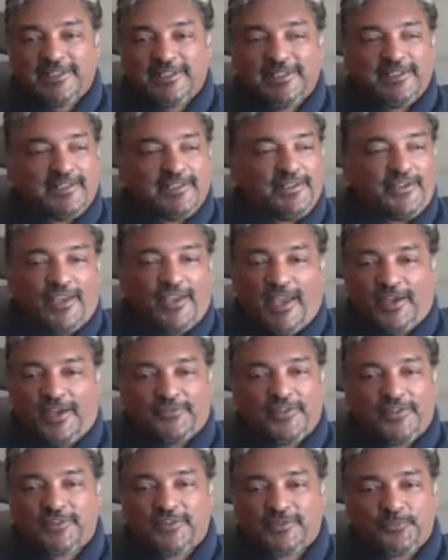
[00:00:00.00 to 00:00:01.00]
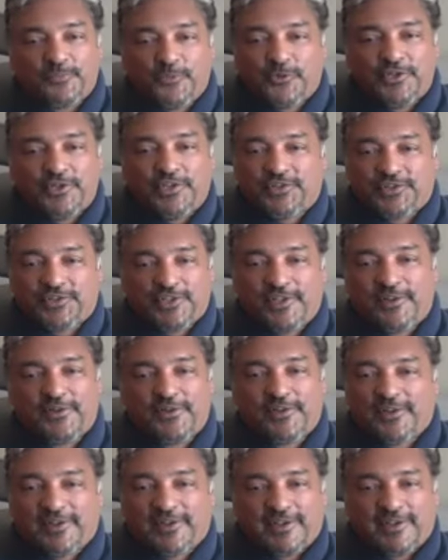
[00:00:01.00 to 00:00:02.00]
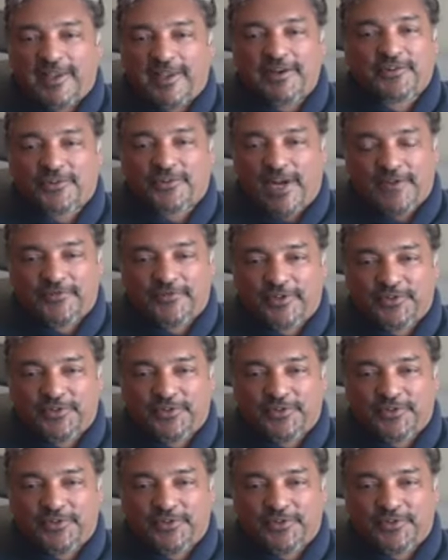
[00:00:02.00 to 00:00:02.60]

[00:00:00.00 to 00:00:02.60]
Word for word: you have this Mauritian air traffic